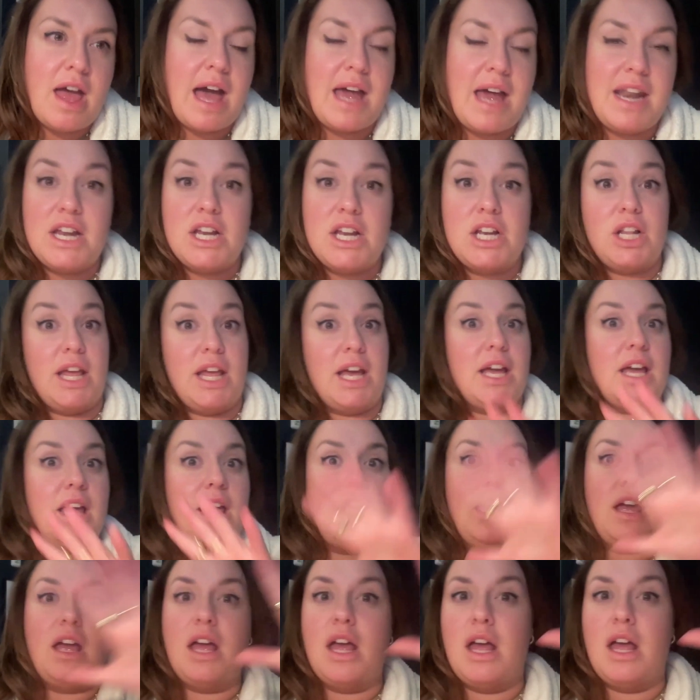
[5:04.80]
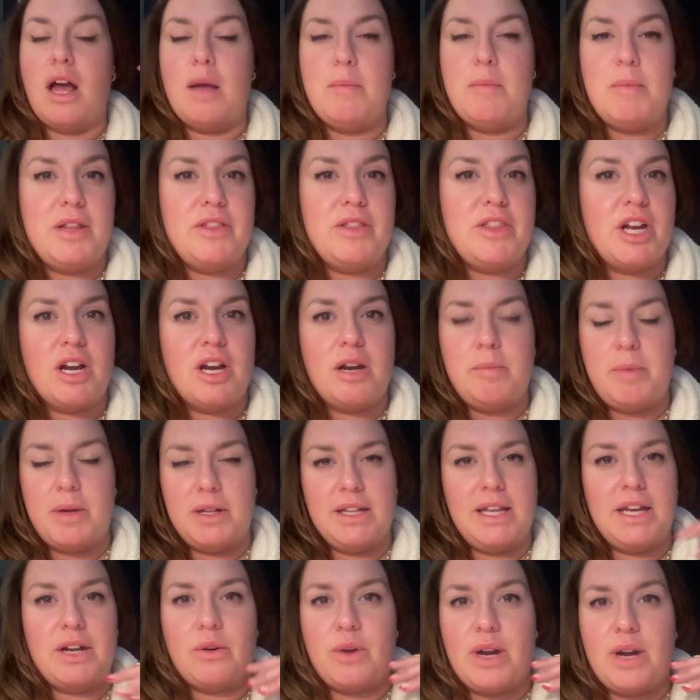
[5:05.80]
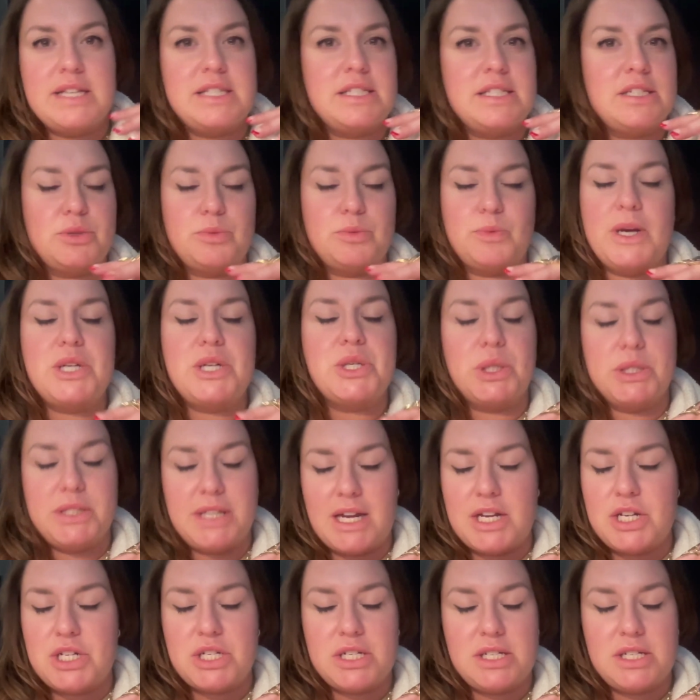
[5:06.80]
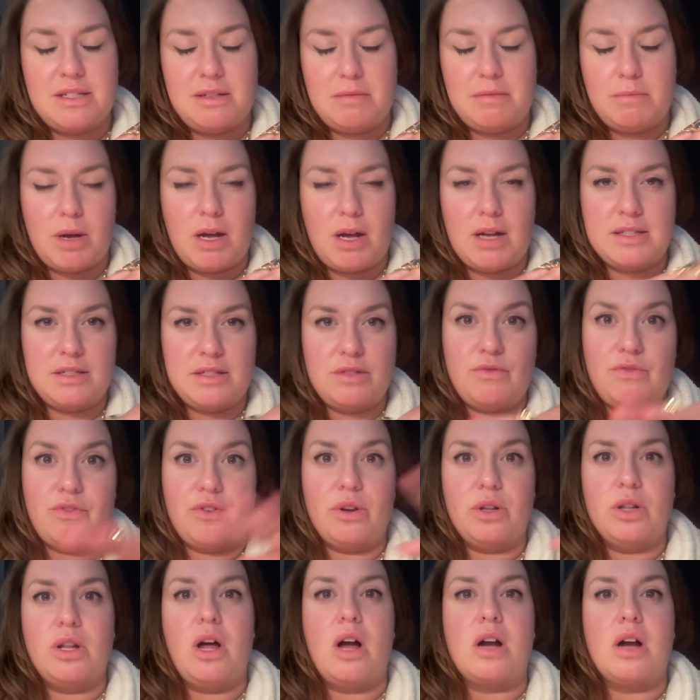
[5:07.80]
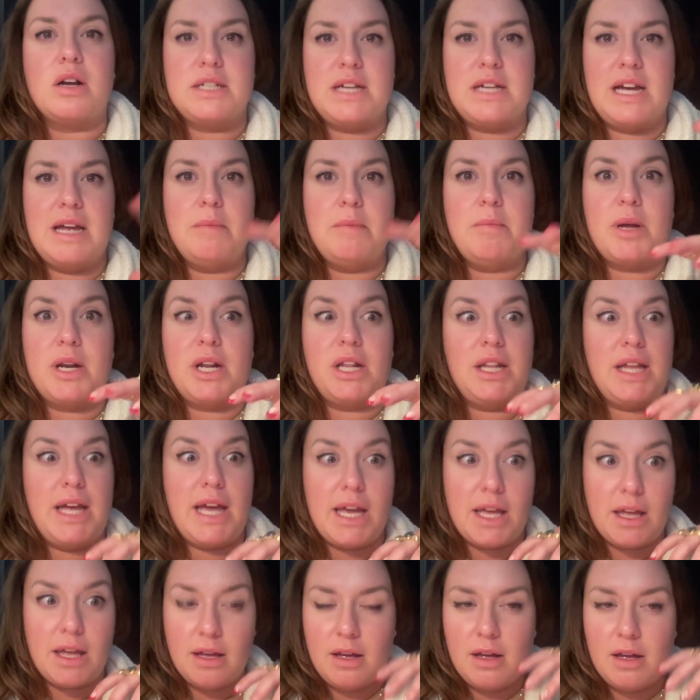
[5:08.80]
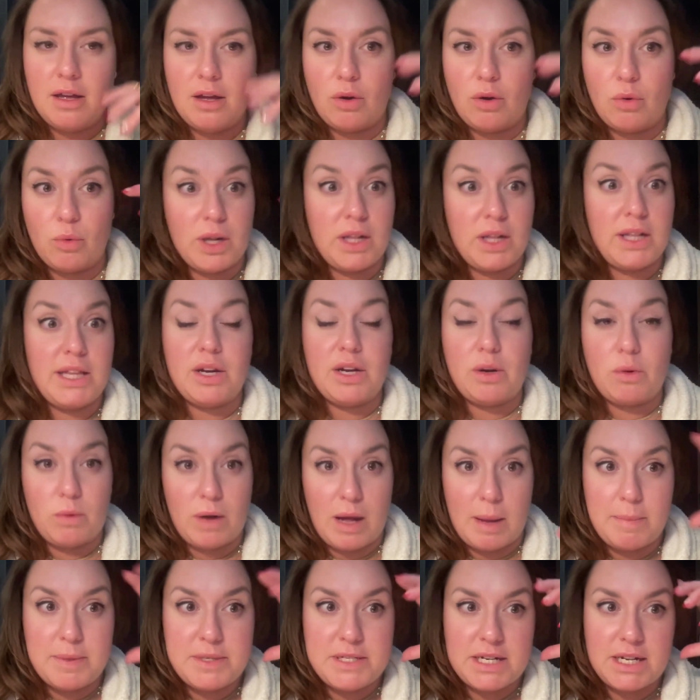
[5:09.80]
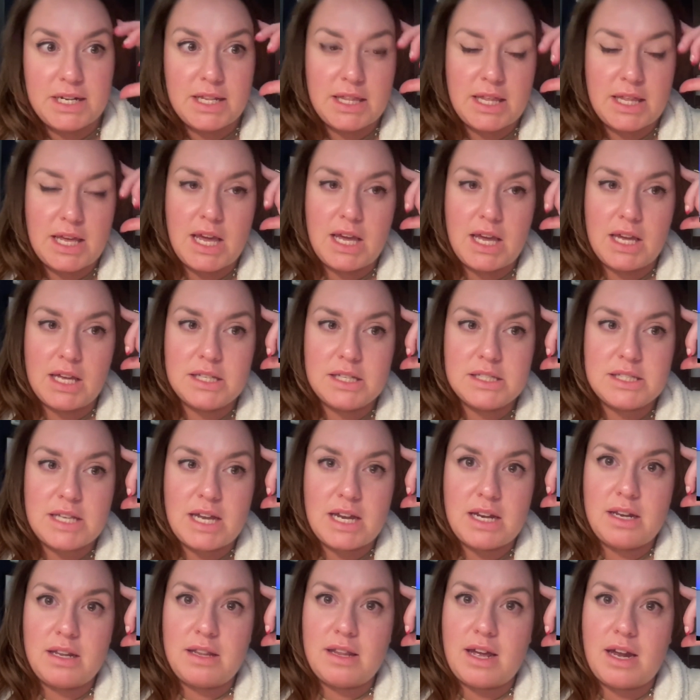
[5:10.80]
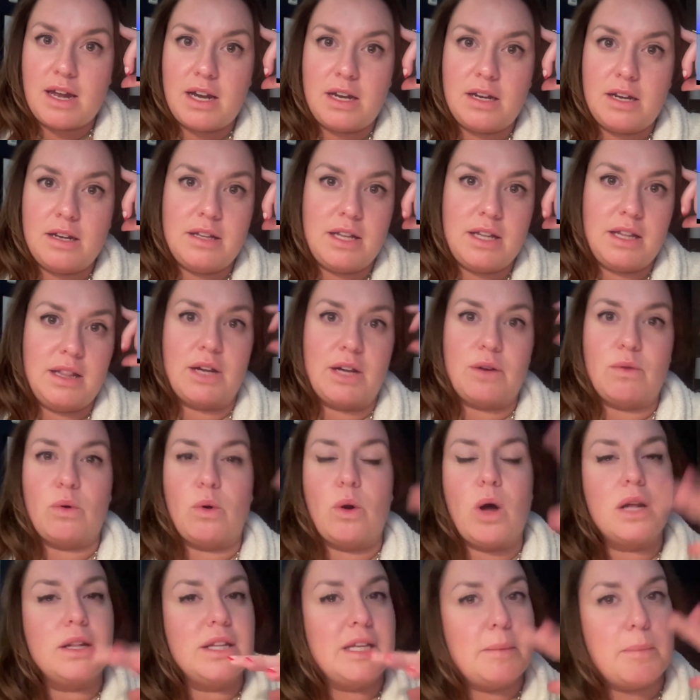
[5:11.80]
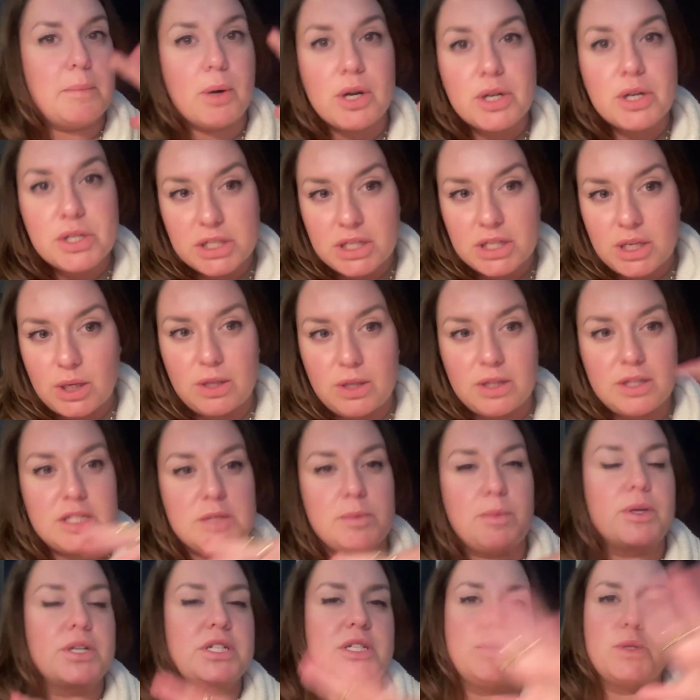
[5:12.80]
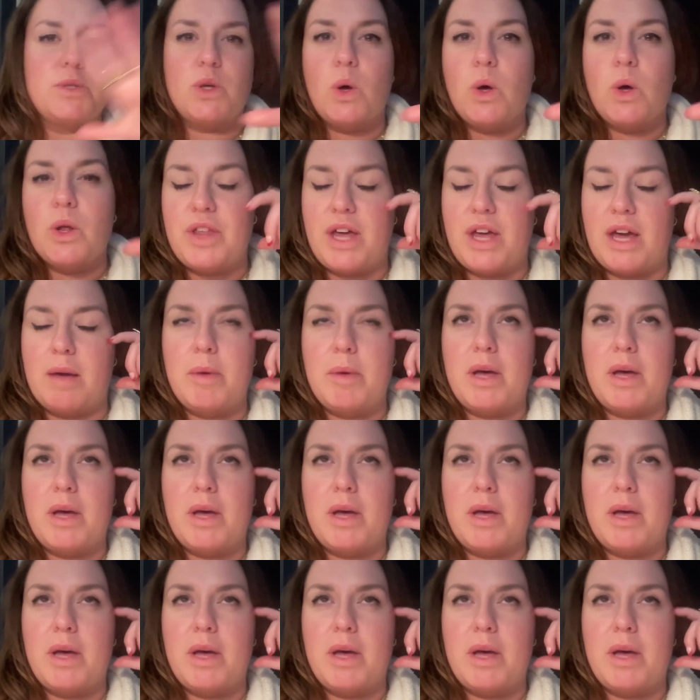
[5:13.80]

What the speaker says: And it like, I mean, there had been like racial tensions in Boston for a long time, but it like really erupted things. And then they like wrongly persecuted this person. It was a whole thing.